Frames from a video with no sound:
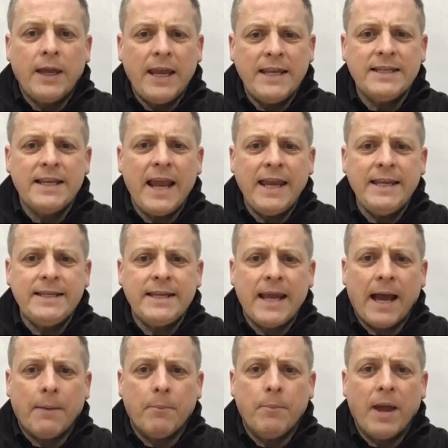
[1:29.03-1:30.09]
Is an 80
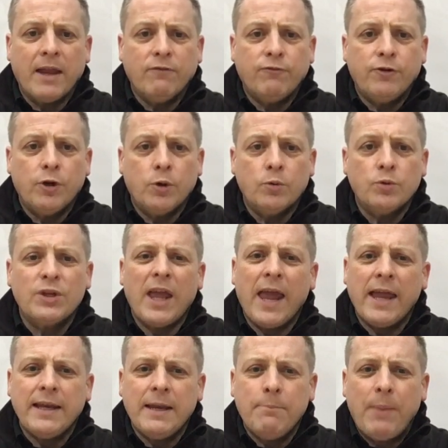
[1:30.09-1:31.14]
amp main fuse
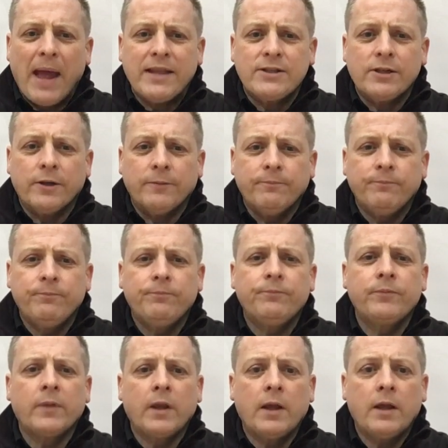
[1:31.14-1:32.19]
any better?
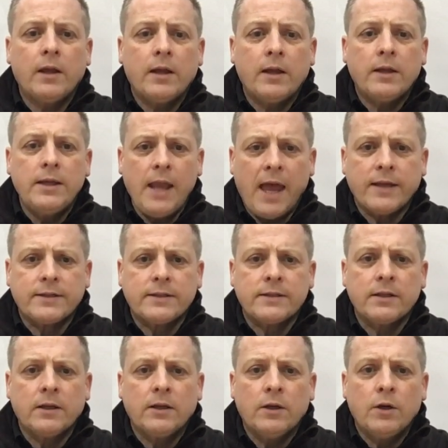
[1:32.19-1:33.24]
Yes,
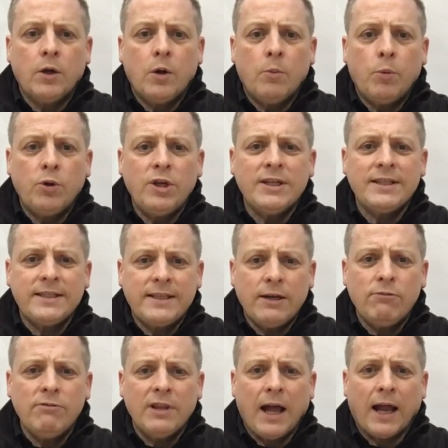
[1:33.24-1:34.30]
but you're
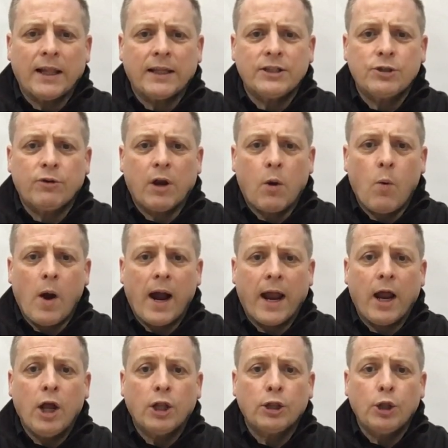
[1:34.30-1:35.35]
still likely to
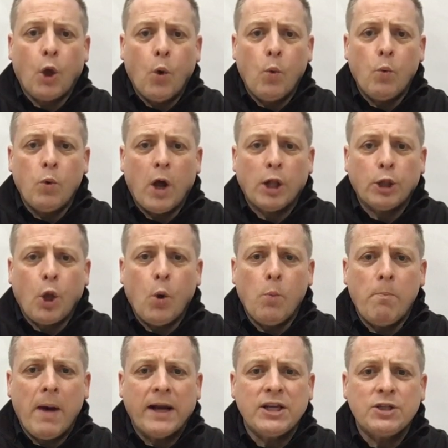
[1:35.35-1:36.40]
require low, a
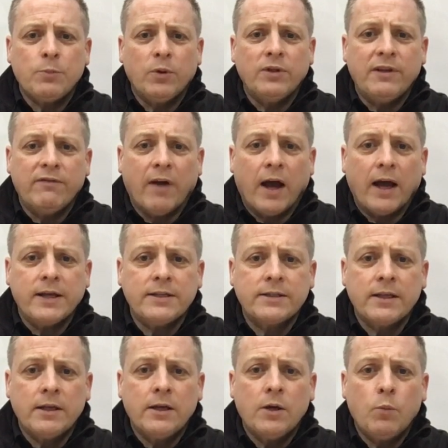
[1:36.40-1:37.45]
load management device
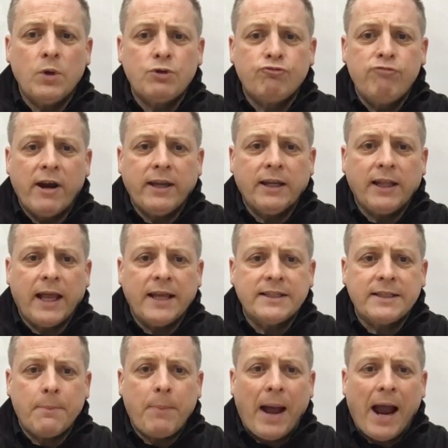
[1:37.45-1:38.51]
which regulates
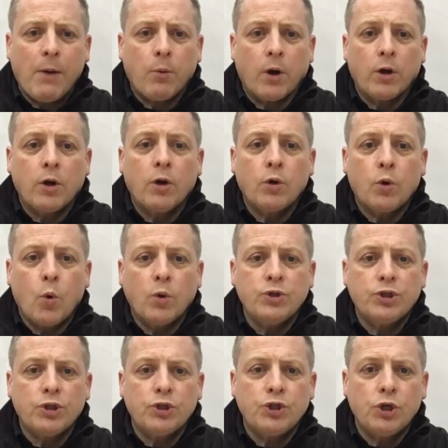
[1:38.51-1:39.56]
the power going
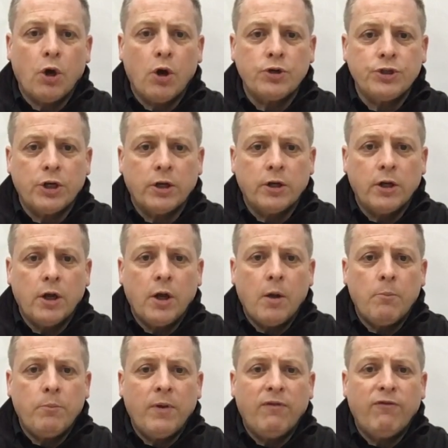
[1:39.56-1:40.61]
to the charger
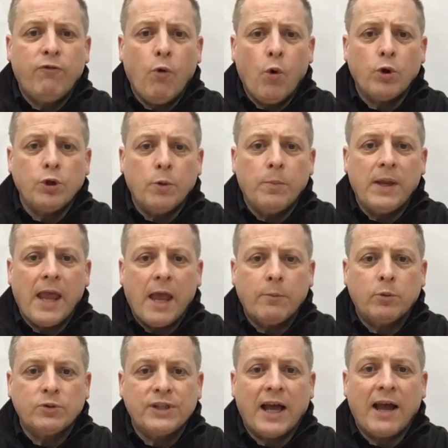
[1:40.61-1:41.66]
before you be
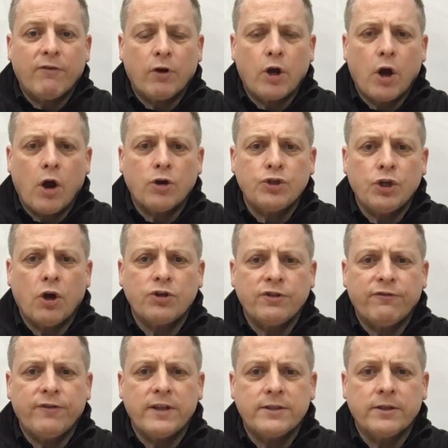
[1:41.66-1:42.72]
able to have a car
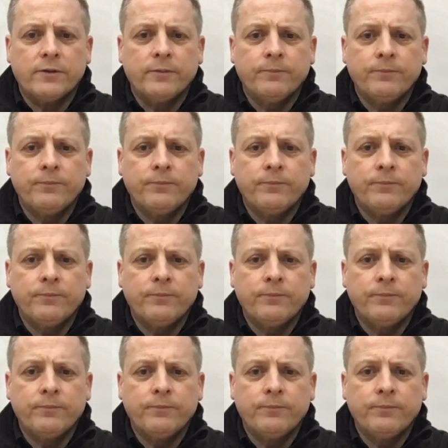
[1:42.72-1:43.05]
charger fitted.